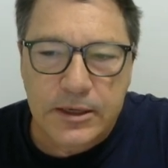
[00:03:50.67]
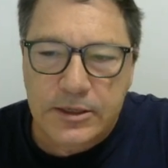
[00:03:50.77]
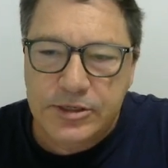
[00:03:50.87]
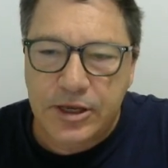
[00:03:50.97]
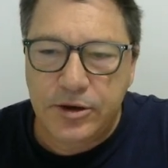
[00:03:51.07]

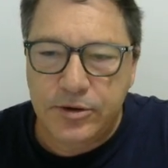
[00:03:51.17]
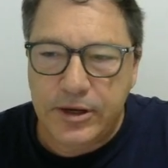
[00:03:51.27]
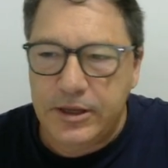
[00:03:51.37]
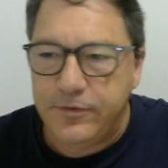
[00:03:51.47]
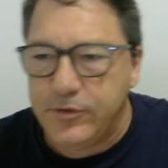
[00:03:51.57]
So
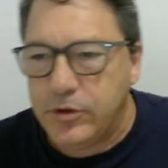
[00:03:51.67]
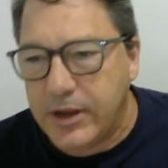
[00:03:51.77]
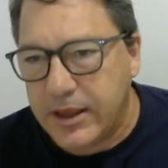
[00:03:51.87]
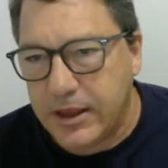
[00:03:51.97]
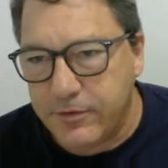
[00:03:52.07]
if you
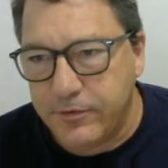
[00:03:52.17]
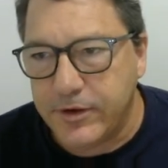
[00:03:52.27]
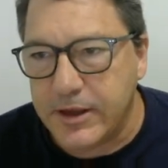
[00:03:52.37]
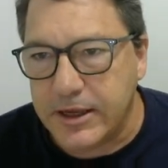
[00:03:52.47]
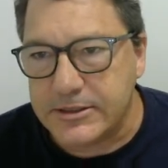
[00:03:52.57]

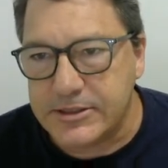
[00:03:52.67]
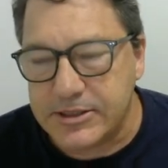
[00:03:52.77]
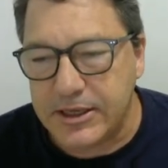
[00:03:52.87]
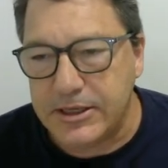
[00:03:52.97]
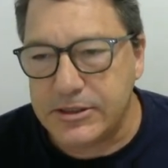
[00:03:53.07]
have
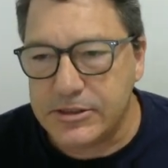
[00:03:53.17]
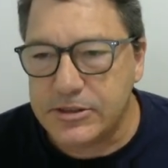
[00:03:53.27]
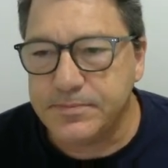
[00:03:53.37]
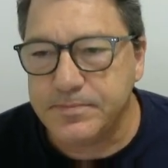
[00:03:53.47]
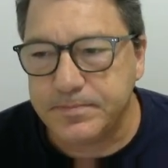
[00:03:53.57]

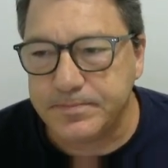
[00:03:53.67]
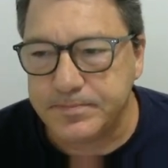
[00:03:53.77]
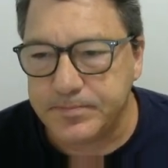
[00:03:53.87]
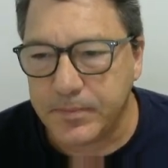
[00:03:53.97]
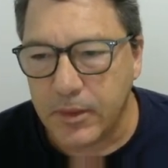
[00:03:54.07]
scenes
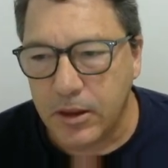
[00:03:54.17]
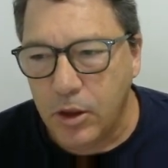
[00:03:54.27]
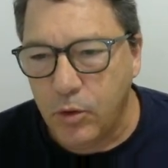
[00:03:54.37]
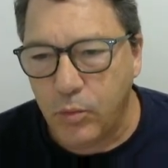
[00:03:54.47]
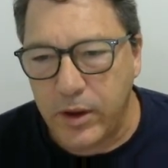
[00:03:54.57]

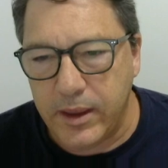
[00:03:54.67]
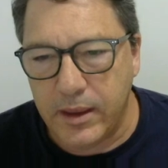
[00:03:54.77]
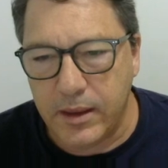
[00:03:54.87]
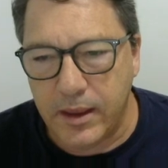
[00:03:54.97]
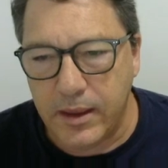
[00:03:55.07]

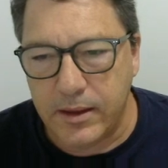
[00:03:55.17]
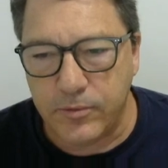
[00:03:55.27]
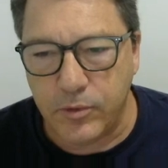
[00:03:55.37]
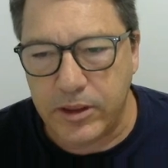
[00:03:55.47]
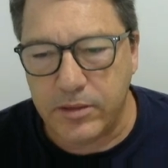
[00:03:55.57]

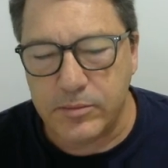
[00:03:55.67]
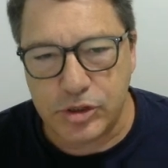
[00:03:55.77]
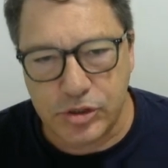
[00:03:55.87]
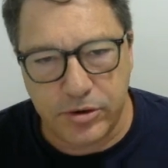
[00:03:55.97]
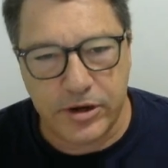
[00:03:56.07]
where the
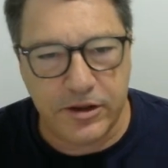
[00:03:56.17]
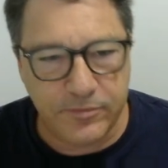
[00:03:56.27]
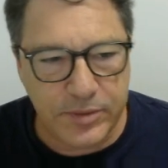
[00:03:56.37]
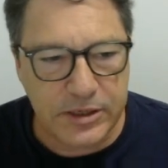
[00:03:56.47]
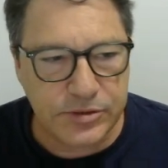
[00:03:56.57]
majority
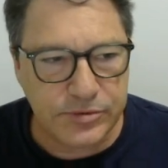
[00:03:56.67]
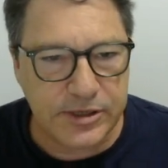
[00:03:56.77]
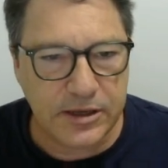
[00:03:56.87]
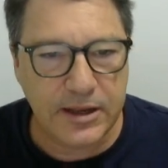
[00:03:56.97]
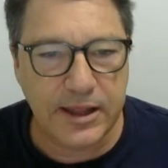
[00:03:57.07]
of pixels
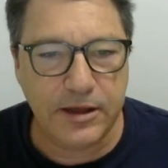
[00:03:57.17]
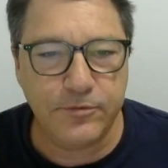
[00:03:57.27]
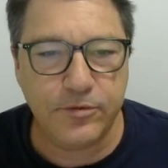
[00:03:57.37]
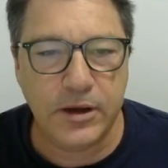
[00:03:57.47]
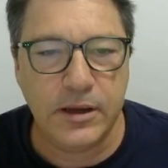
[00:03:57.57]
are
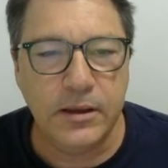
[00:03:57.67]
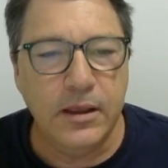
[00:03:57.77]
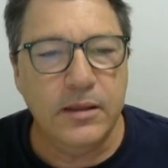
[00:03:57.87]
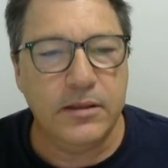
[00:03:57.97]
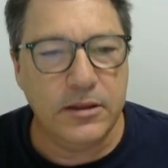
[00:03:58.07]
cloud-free,
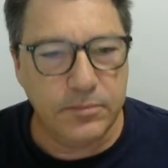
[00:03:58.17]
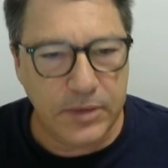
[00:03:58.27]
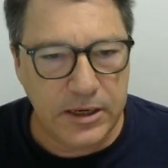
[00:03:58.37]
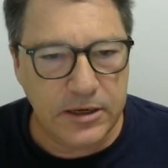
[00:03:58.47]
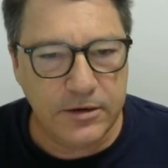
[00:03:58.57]
then the
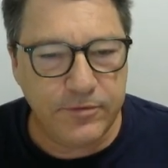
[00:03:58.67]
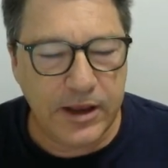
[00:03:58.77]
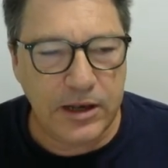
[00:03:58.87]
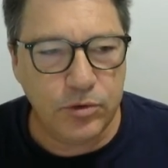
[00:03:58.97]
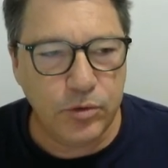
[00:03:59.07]
median
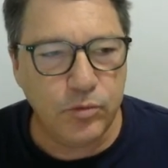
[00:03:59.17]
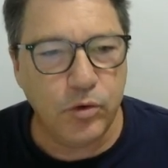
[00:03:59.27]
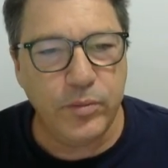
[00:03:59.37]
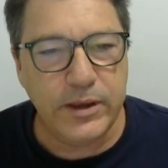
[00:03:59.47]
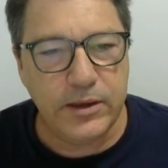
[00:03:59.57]
value
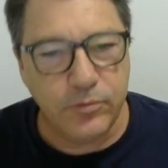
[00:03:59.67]
will be